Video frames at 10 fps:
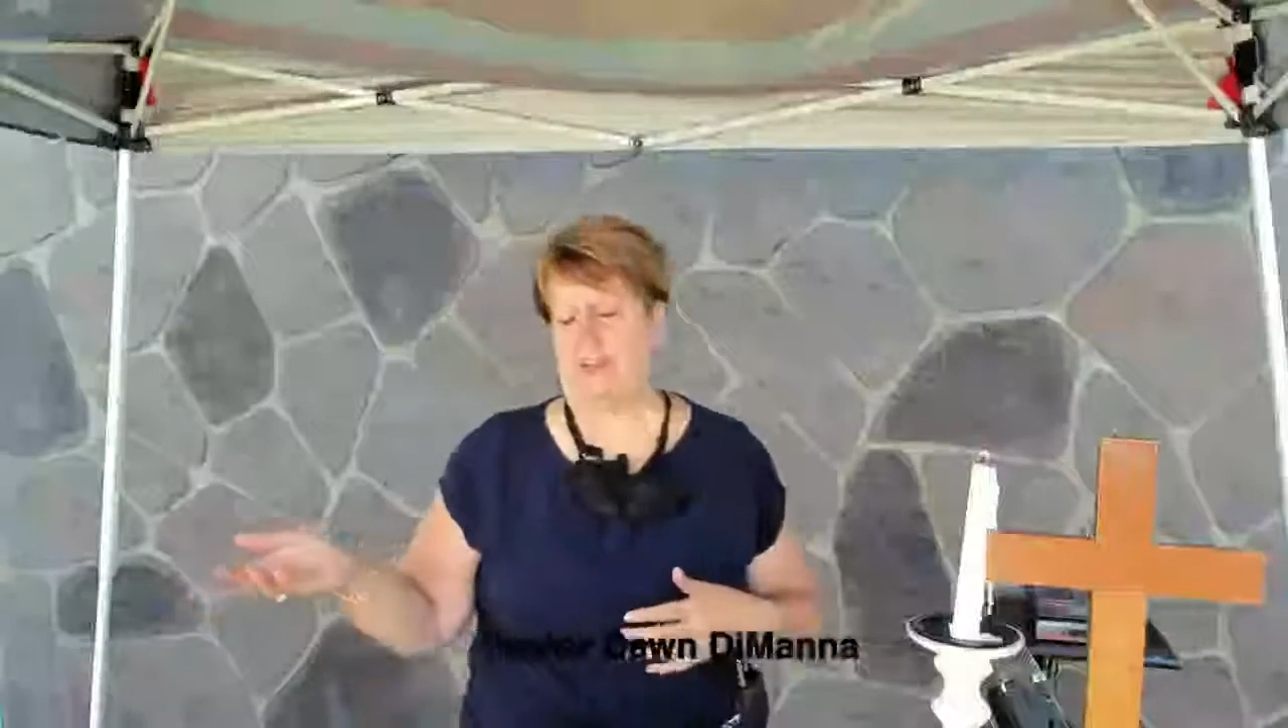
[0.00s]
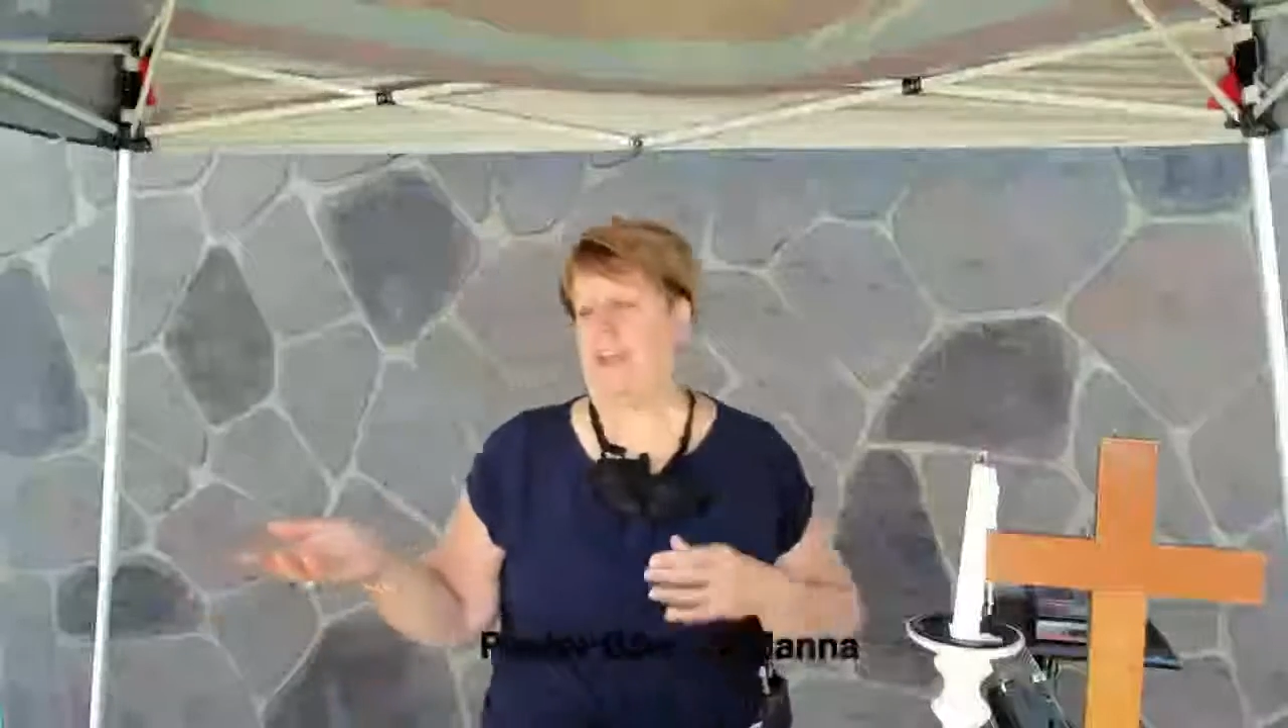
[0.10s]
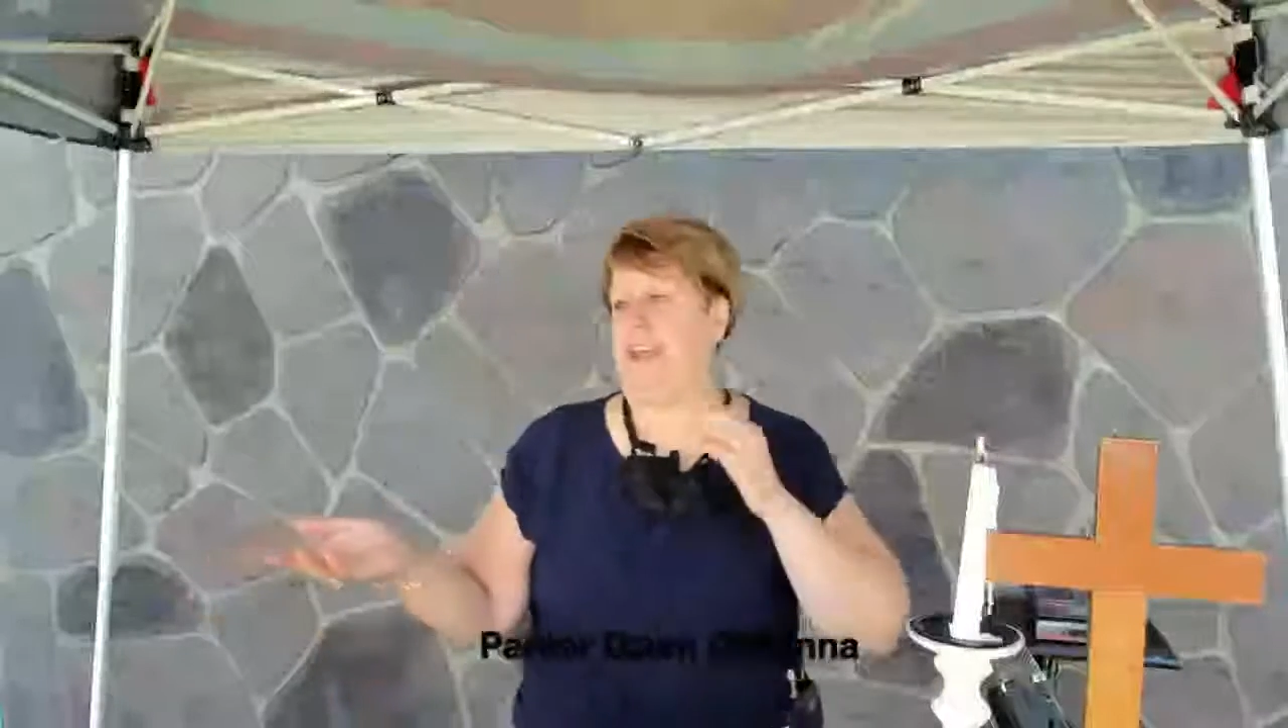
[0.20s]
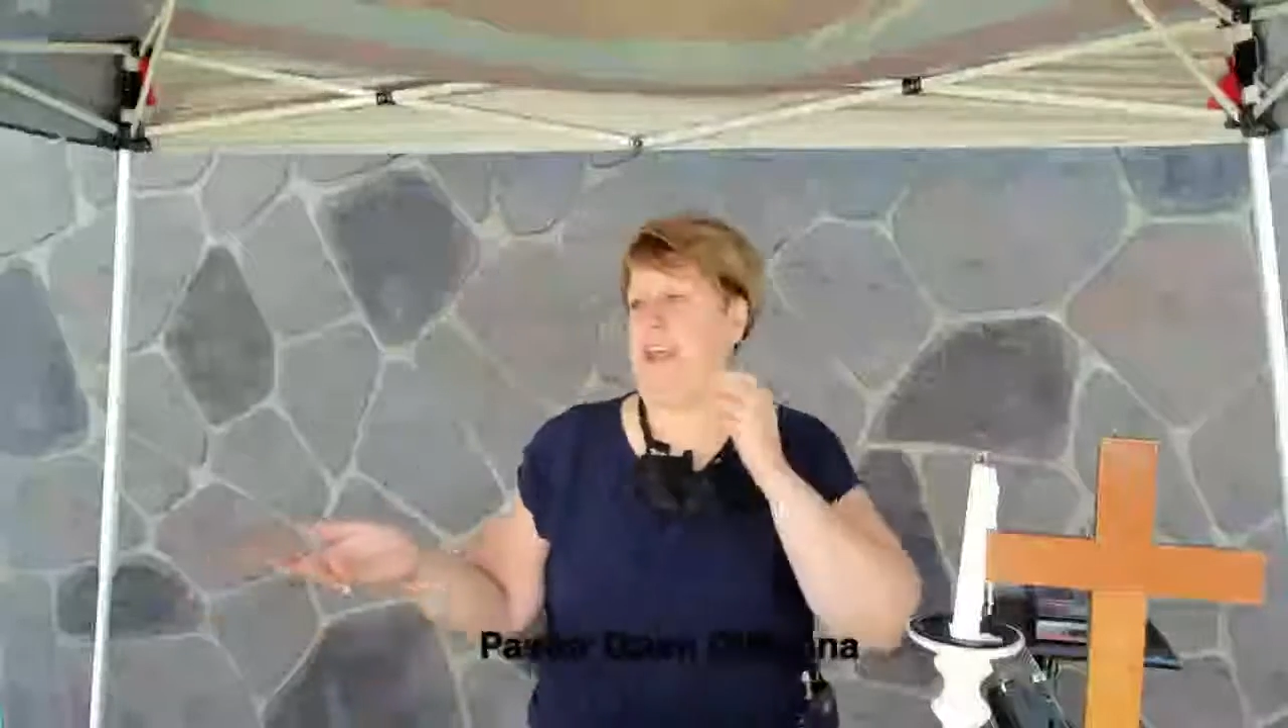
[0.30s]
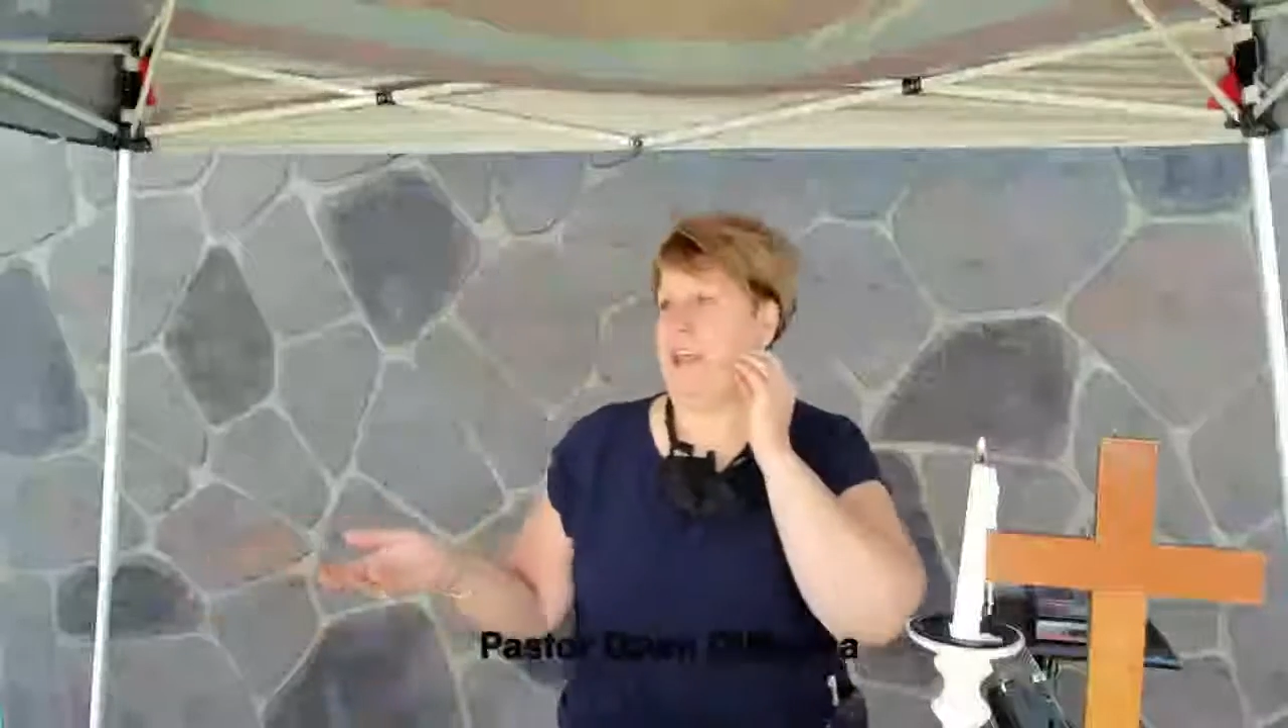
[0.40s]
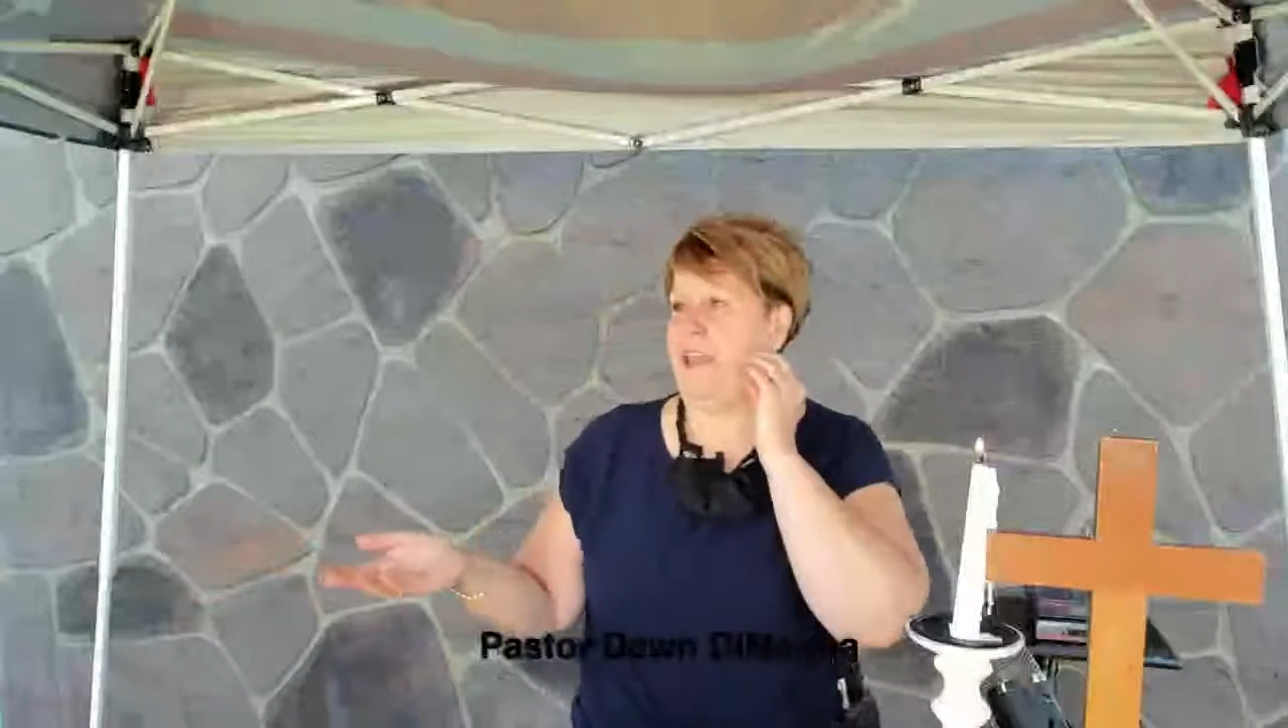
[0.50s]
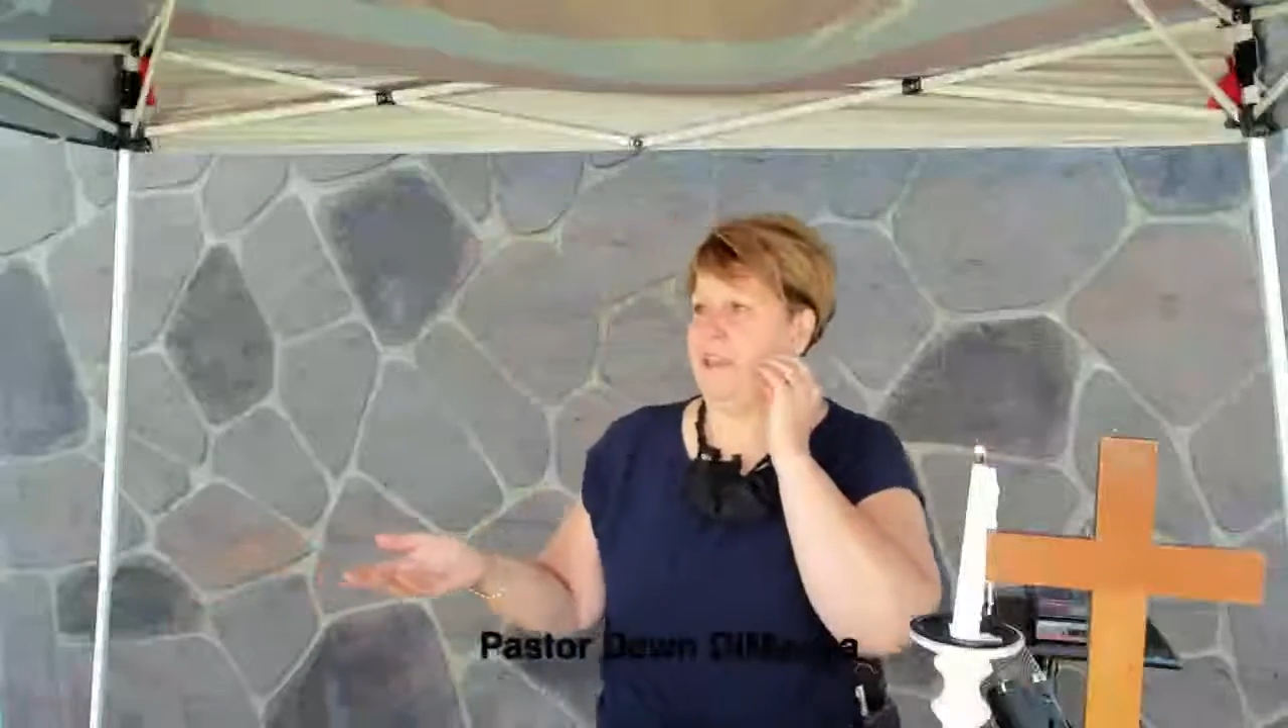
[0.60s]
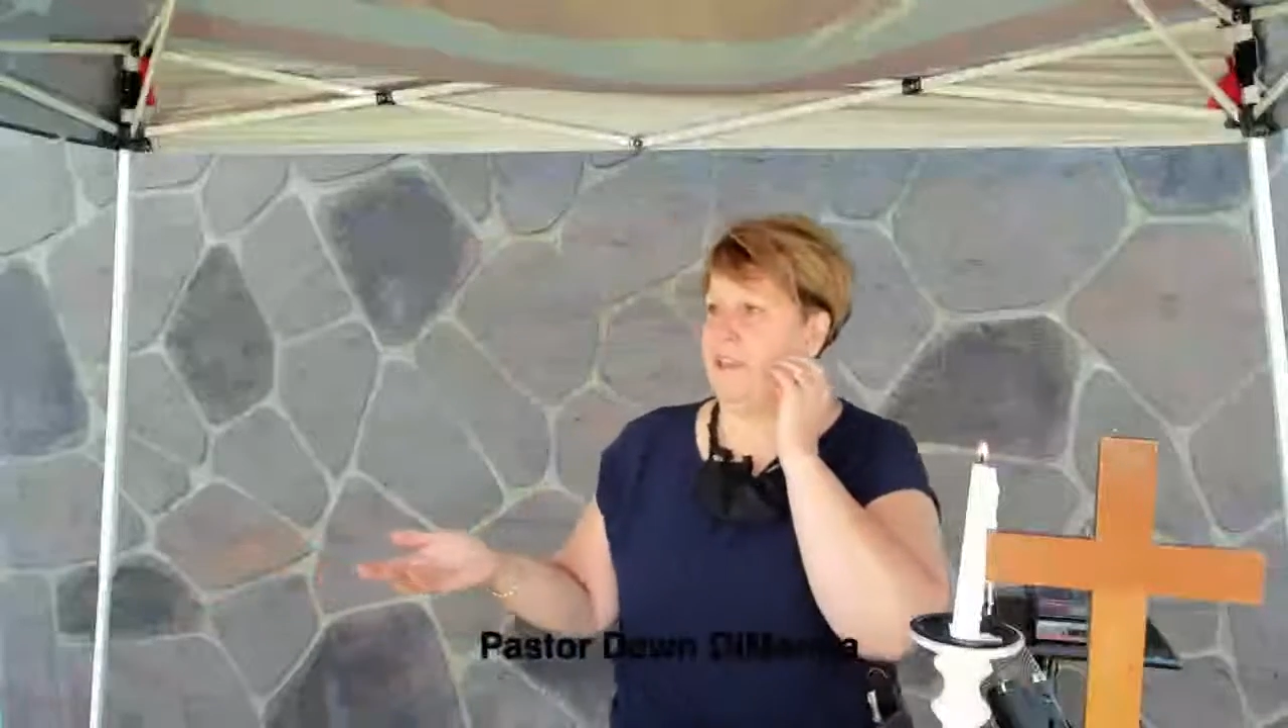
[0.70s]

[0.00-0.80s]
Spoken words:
today